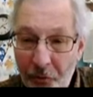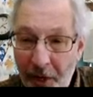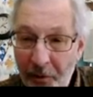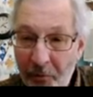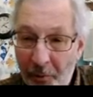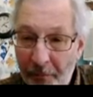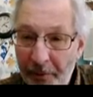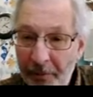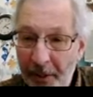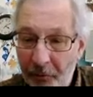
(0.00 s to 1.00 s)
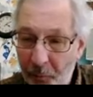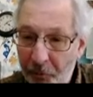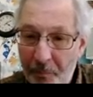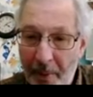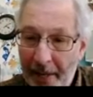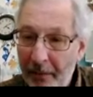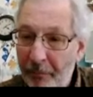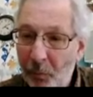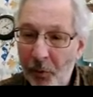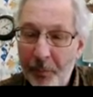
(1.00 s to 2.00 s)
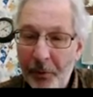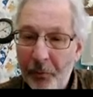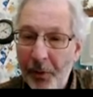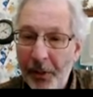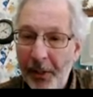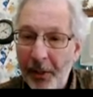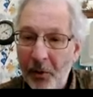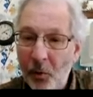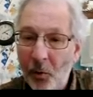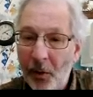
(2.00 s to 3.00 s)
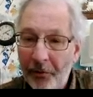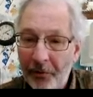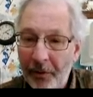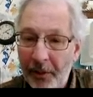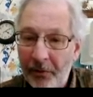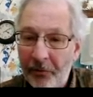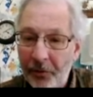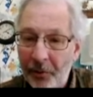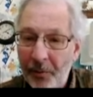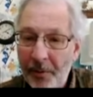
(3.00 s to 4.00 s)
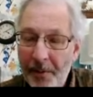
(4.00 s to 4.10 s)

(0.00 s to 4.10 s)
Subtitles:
changeover. It'll switch back and forth between heat and cool as it needs to.